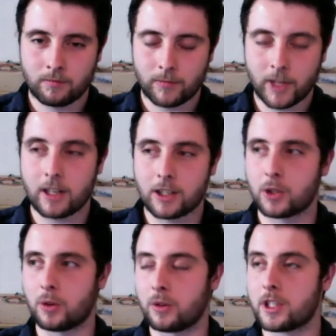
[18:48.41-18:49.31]
Yeah,
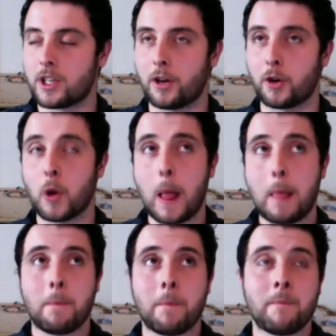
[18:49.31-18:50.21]
sure. So,
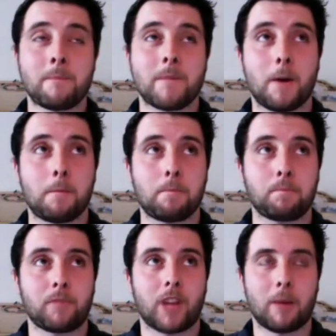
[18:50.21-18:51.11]

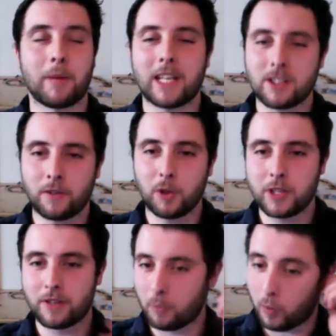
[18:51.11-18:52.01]
um, I mean, there's a few
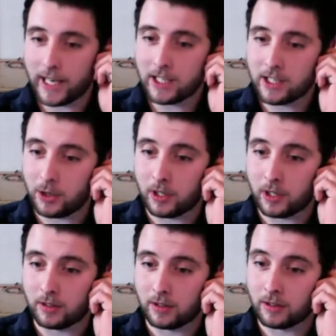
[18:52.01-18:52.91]
different ways that you
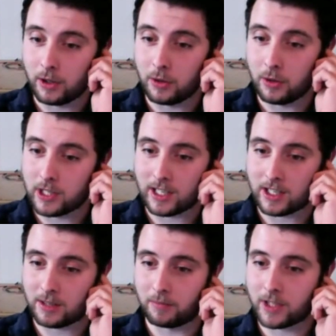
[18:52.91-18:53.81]
can use the
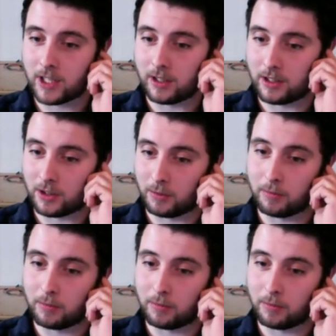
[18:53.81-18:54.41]
system to, to